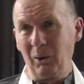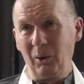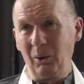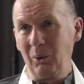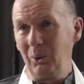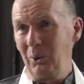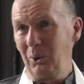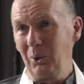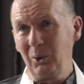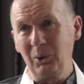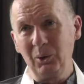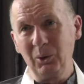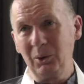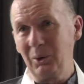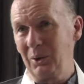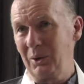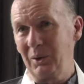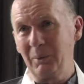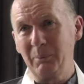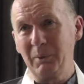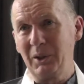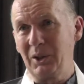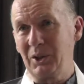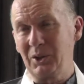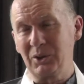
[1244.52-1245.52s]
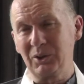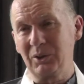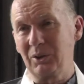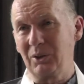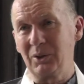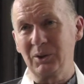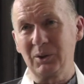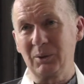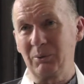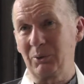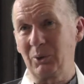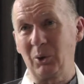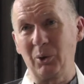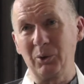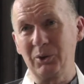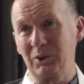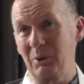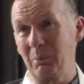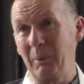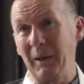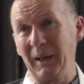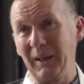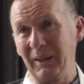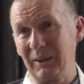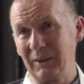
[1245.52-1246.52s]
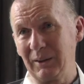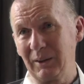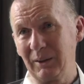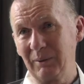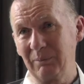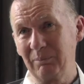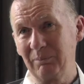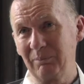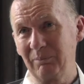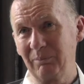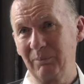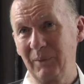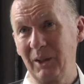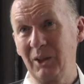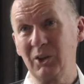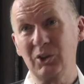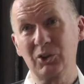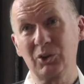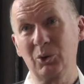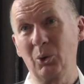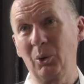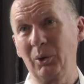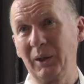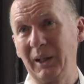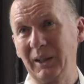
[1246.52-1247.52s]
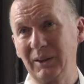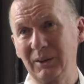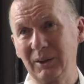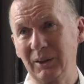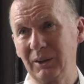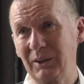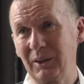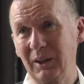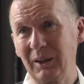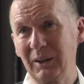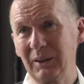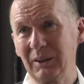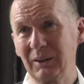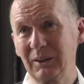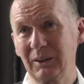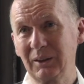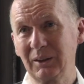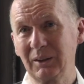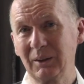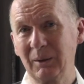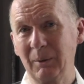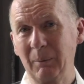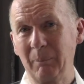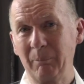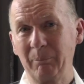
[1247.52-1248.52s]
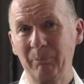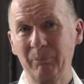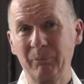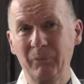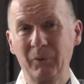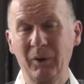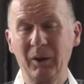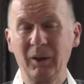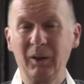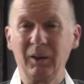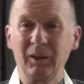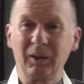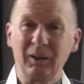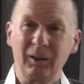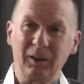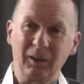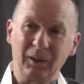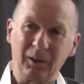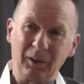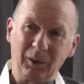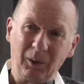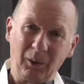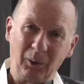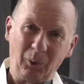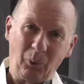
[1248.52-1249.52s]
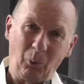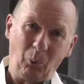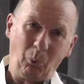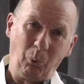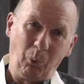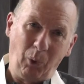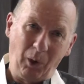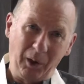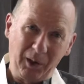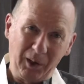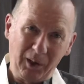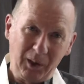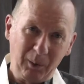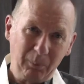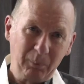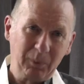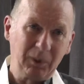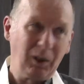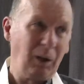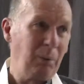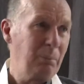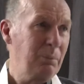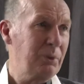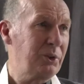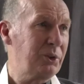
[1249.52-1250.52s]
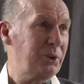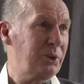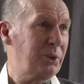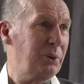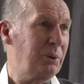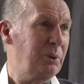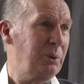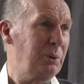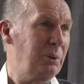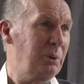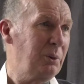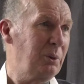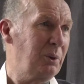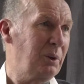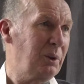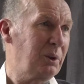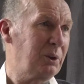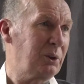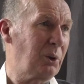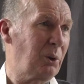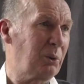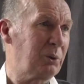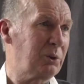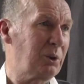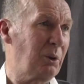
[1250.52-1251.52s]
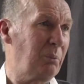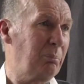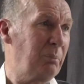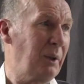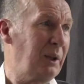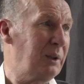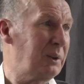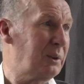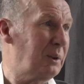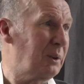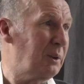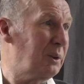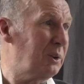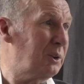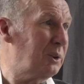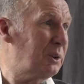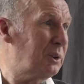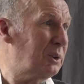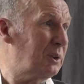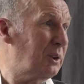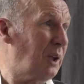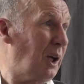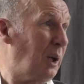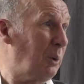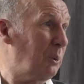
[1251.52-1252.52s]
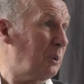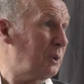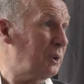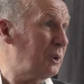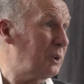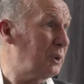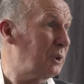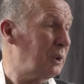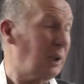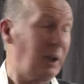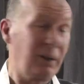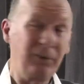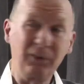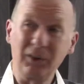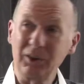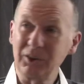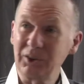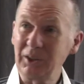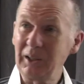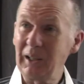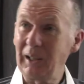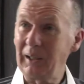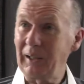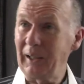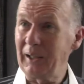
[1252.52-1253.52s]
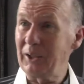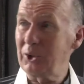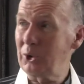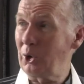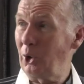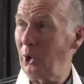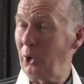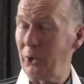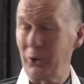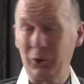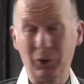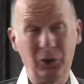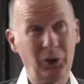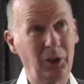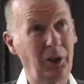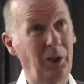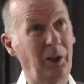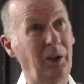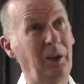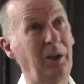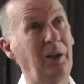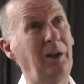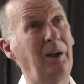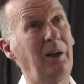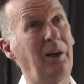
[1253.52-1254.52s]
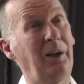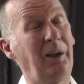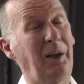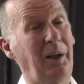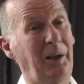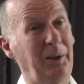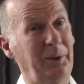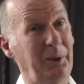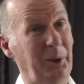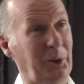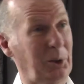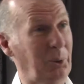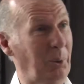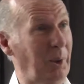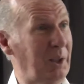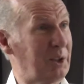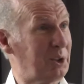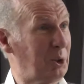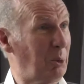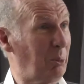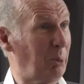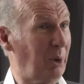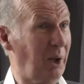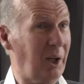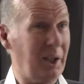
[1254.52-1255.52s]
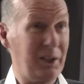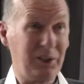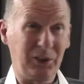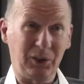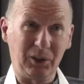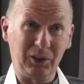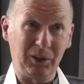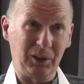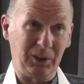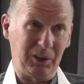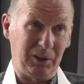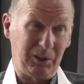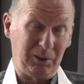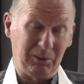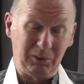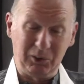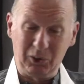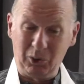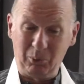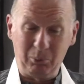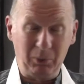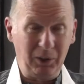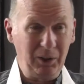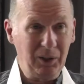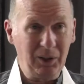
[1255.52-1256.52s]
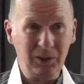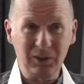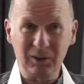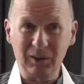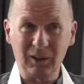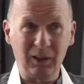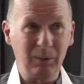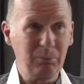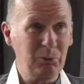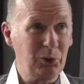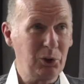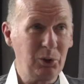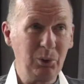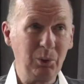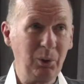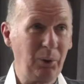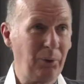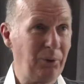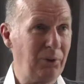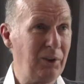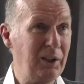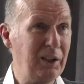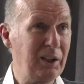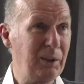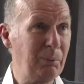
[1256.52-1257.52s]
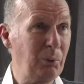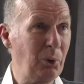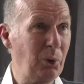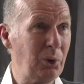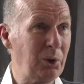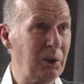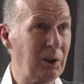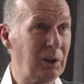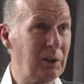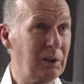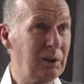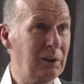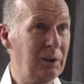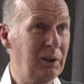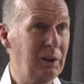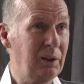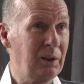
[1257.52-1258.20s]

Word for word: All the ministers have gone to bed. It's so late at night one of them comes to uh, Dr. Ambedkar's house and they see a light on. And they're quite surprised because it's, you know, by this time two or three in the morning.